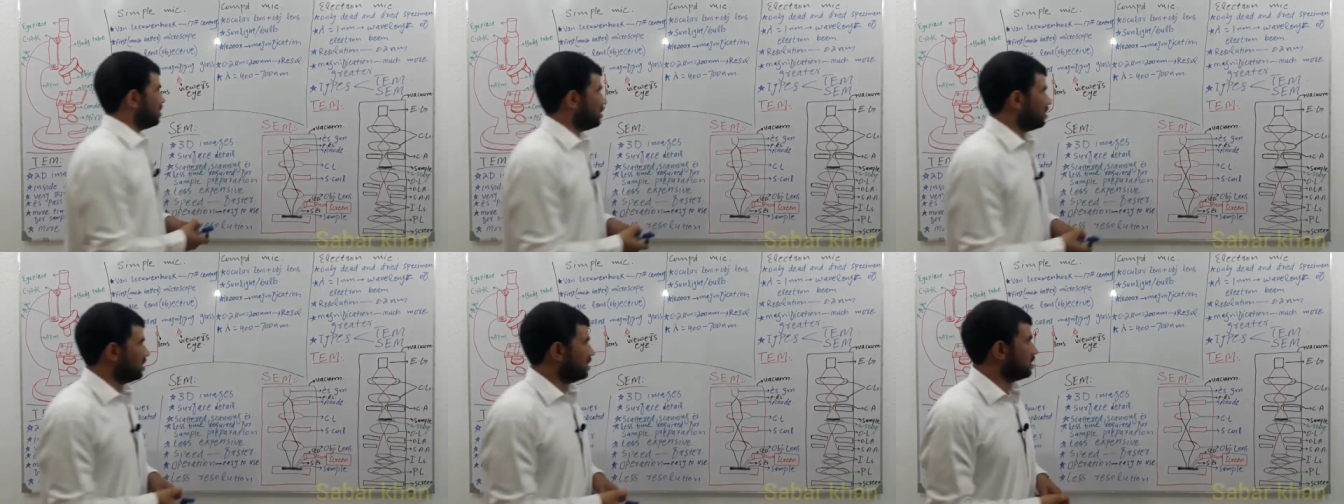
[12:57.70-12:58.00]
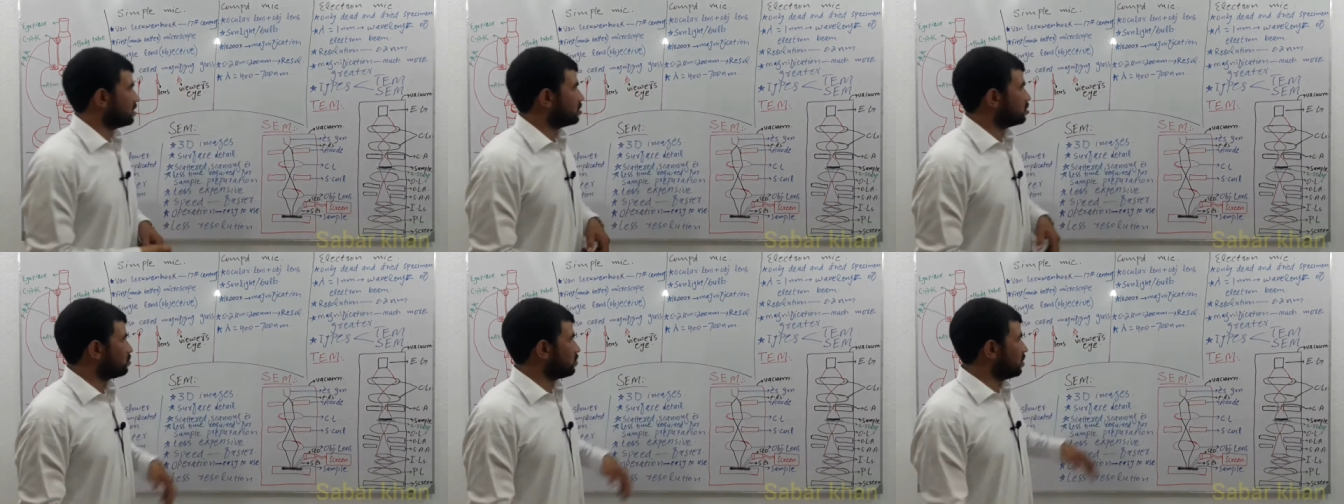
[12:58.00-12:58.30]

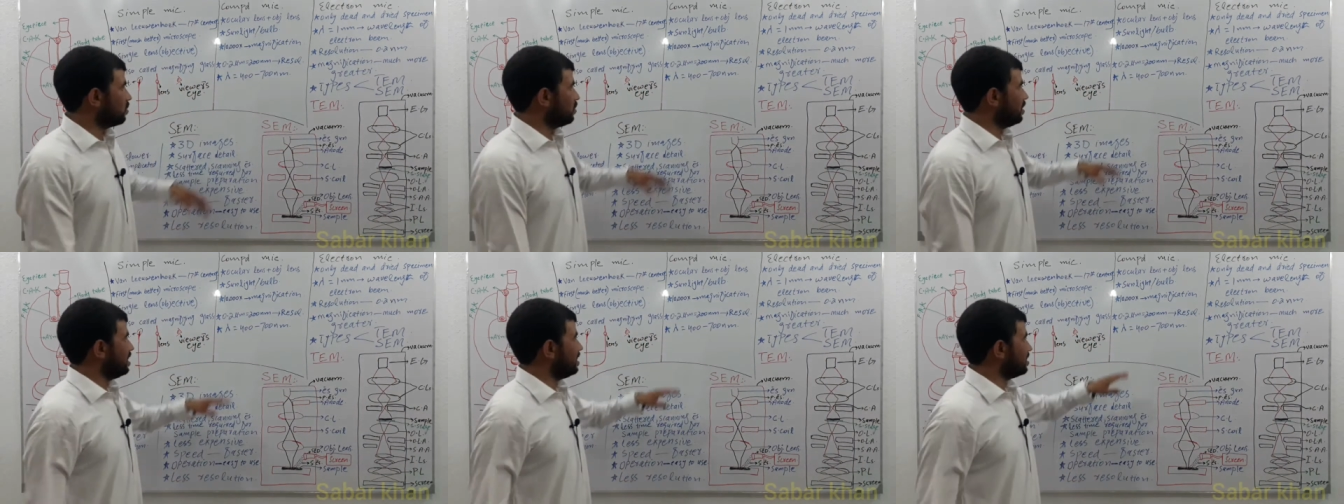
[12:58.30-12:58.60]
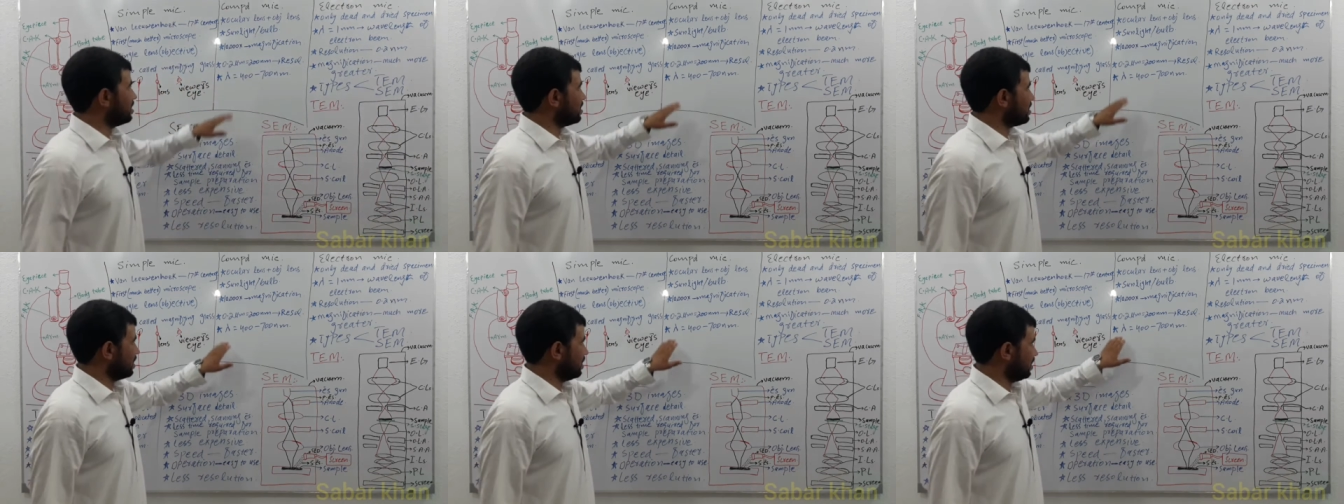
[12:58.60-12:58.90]
its
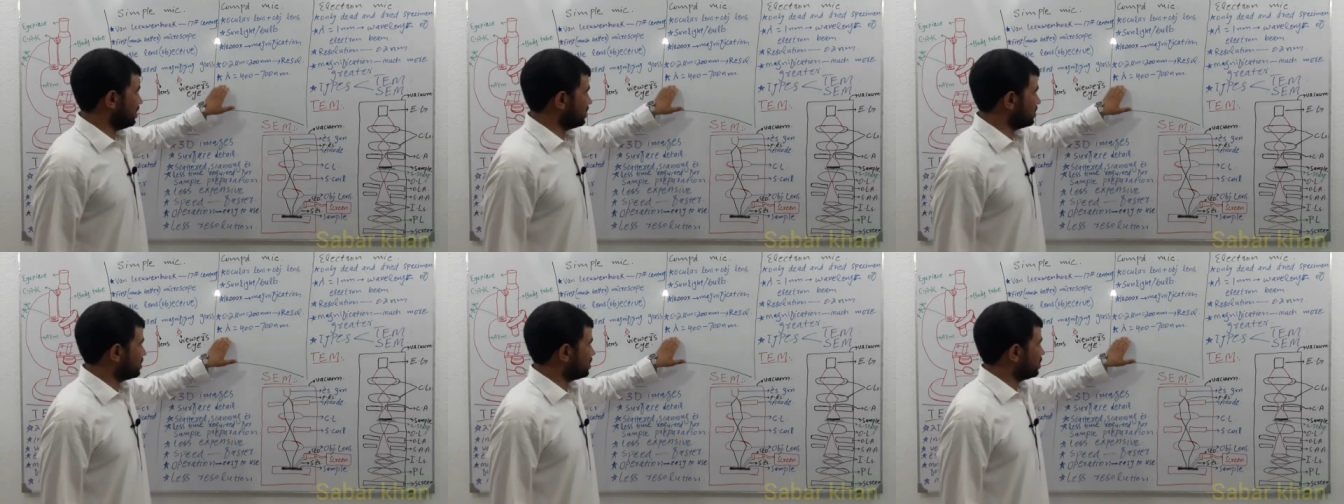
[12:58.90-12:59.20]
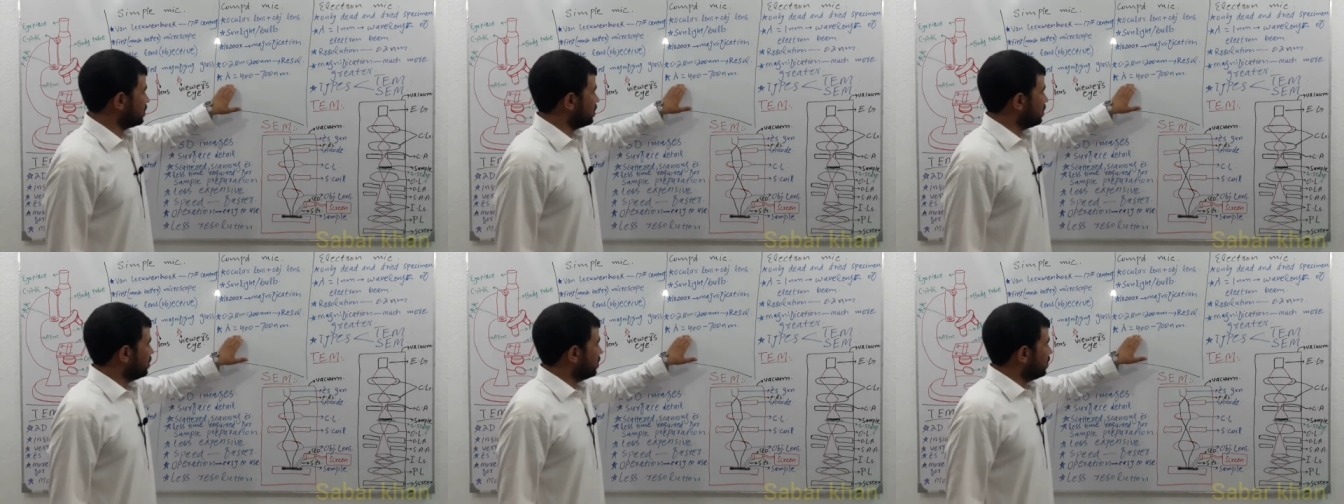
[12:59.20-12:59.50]
wavelength
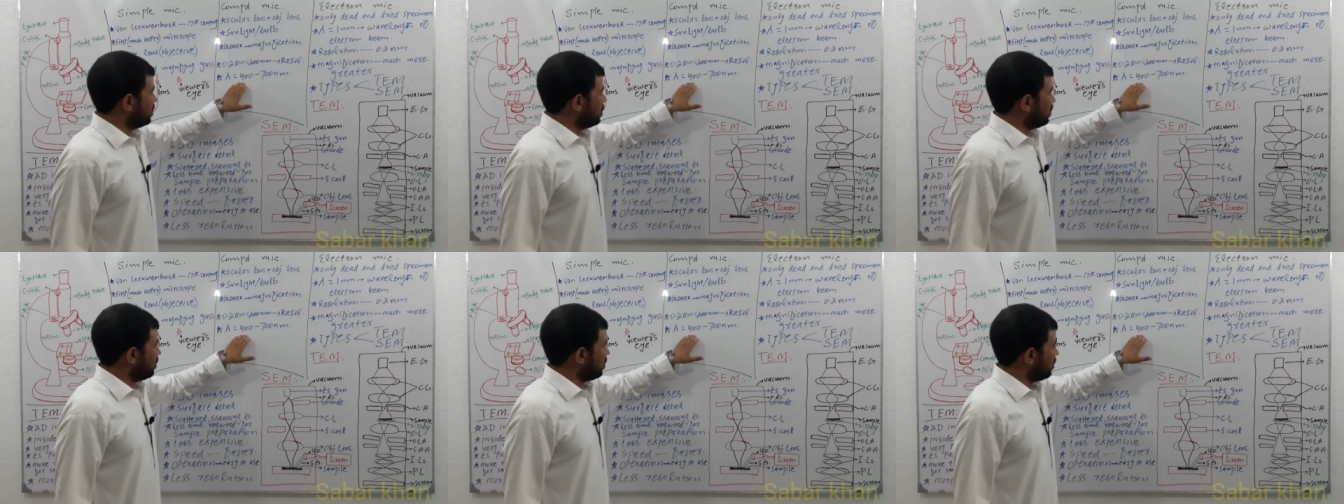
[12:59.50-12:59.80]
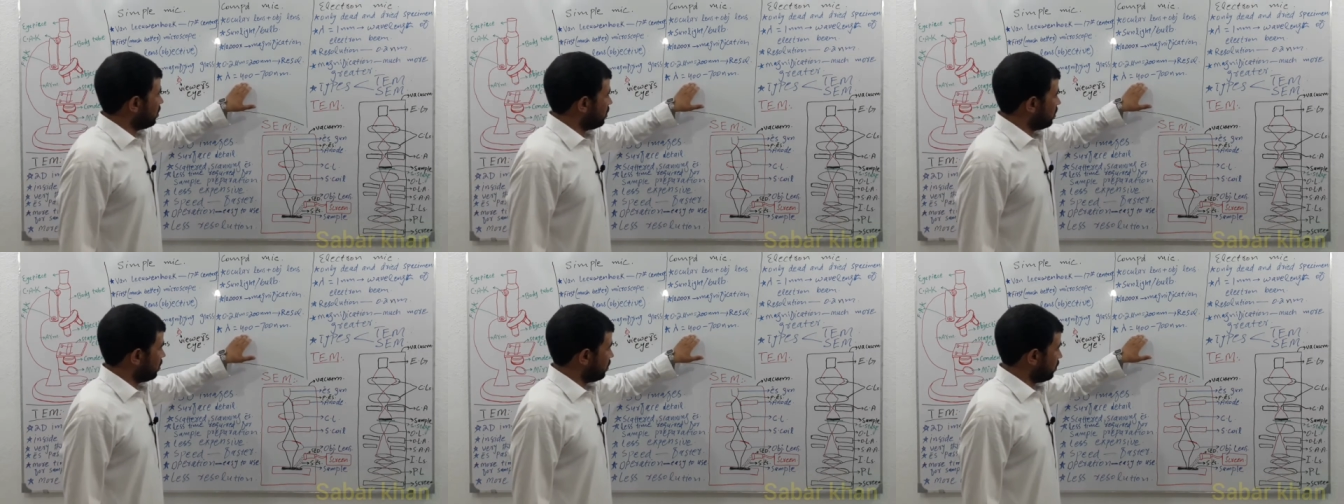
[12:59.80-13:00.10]
is
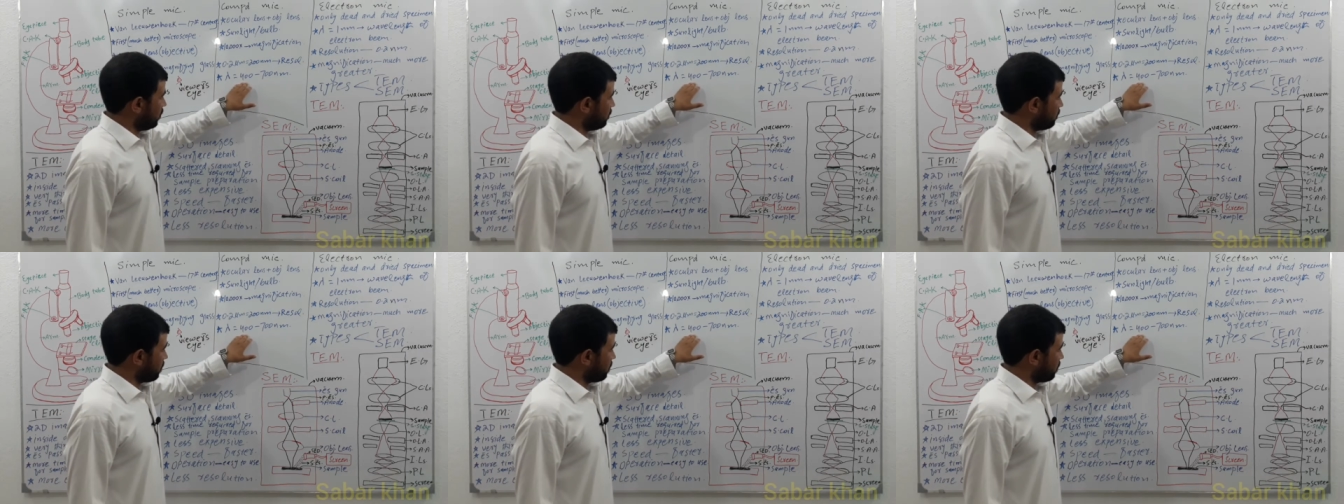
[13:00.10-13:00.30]
uh,